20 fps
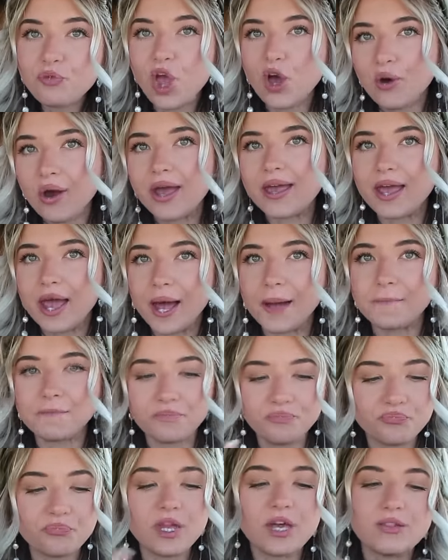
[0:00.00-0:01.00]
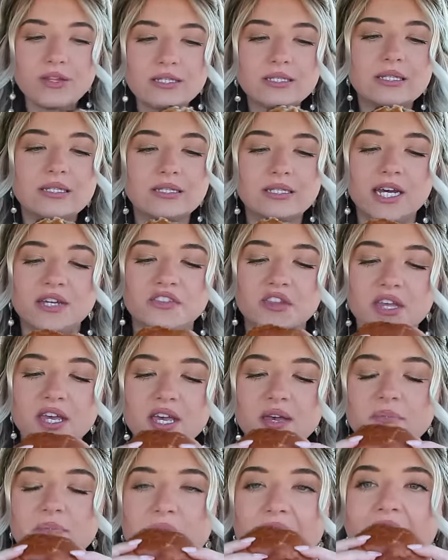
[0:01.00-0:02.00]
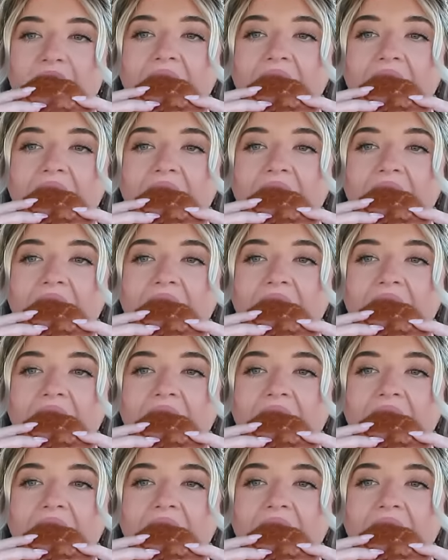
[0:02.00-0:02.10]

Okay, yeah, this is deadly.